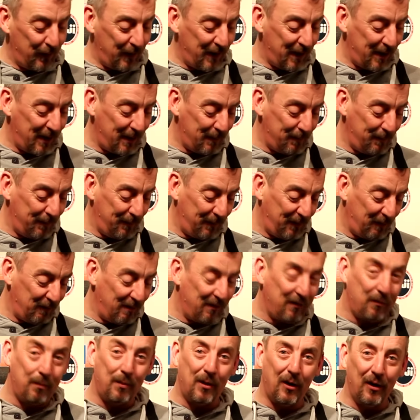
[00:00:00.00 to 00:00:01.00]
the
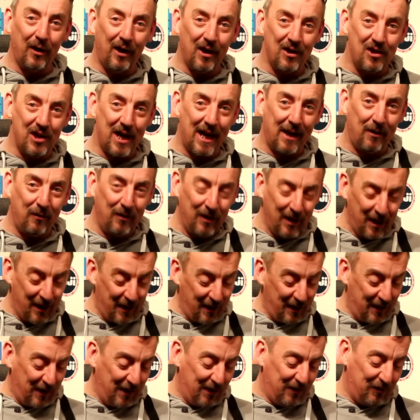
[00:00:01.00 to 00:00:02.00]
Riverpiker channel
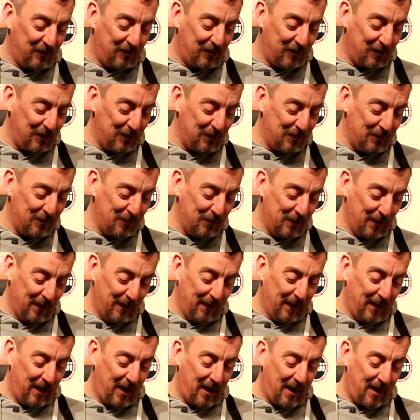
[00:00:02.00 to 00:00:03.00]
to
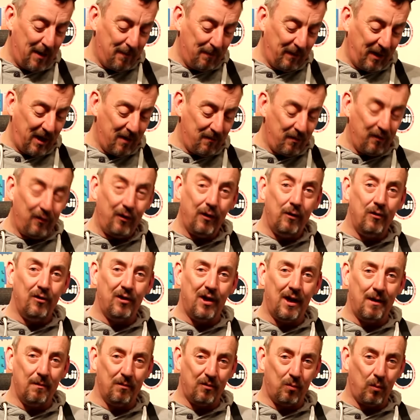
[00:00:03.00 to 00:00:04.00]
give you a few
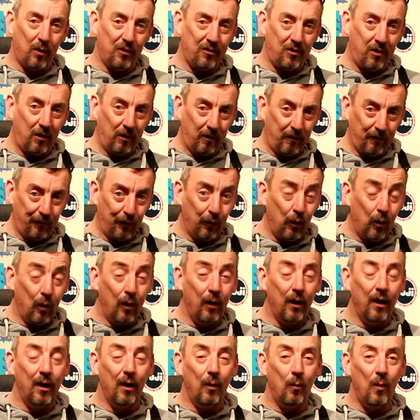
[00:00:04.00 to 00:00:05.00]
tips what to look
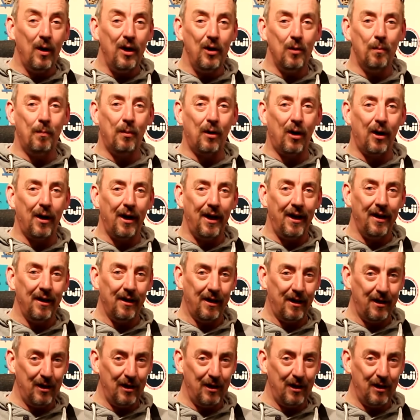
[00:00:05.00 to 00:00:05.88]
for when you're buying a